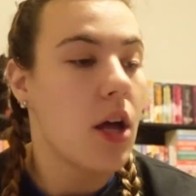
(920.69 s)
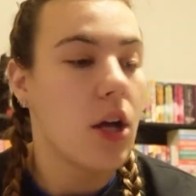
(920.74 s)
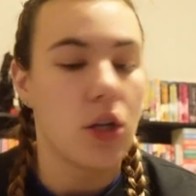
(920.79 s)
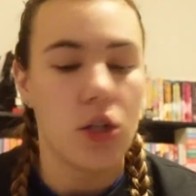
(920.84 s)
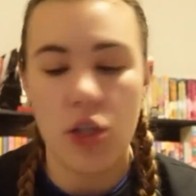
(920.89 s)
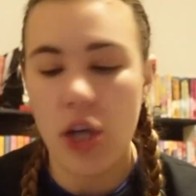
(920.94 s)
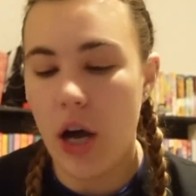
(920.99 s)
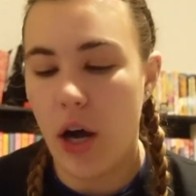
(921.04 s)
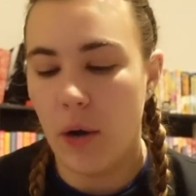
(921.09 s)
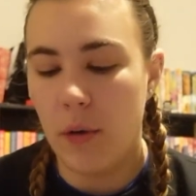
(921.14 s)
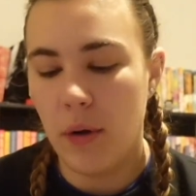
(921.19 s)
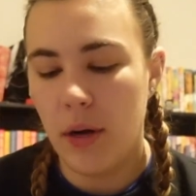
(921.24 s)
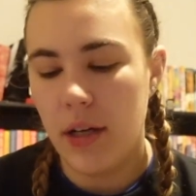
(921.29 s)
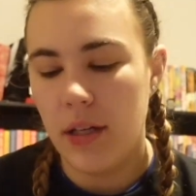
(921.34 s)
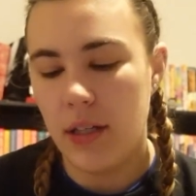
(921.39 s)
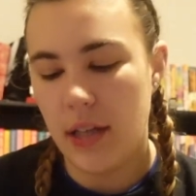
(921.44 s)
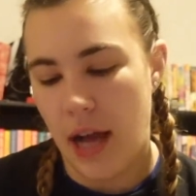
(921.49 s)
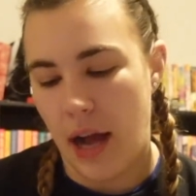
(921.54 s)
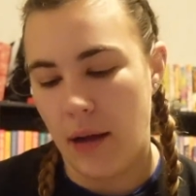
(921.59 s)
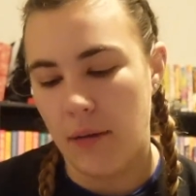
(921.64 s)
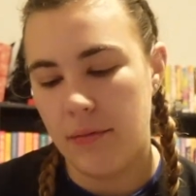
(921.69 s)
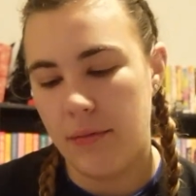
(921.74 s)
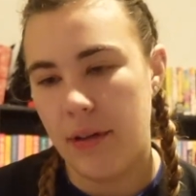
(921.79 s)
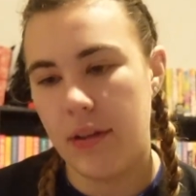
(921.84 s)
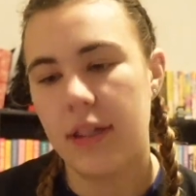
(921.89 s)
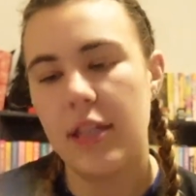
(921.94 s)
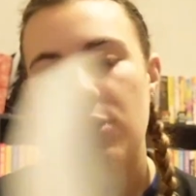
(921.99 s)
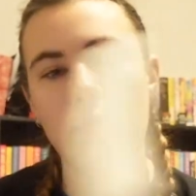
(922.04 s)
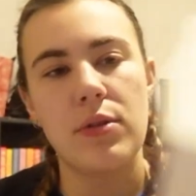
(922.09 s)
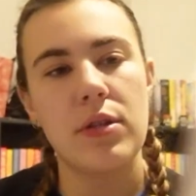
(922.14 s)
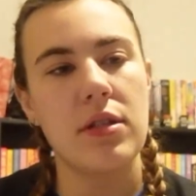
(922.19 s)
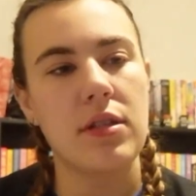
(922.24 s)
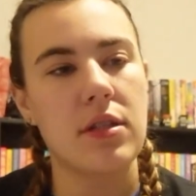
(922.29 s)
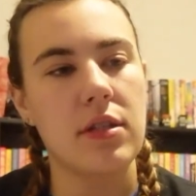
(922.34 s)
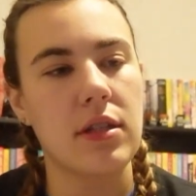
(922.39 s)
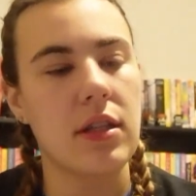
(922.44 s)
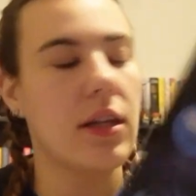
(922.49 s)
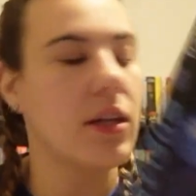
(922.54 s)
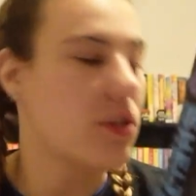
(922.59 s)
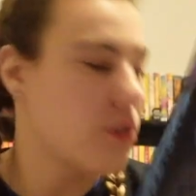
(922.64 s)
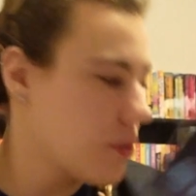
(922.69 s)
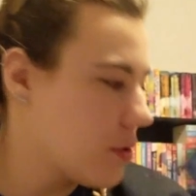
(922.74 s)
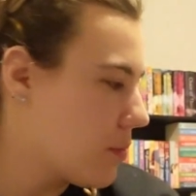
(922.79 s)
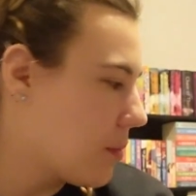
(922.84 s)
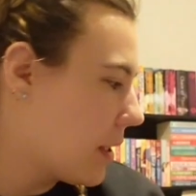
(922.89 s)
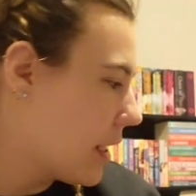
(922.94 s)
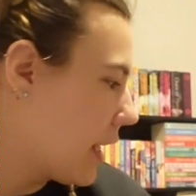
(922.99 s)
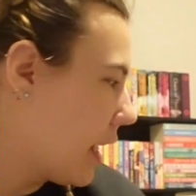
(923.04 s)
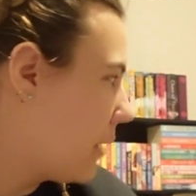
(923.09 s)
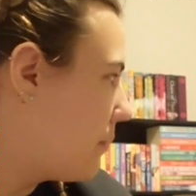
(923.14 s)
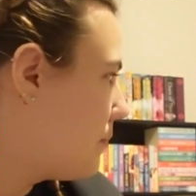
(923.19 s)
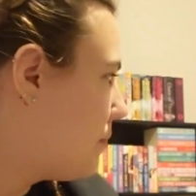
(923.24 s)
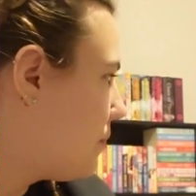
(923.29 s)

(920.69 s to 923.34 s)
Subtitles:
So yeah, this was pretty good.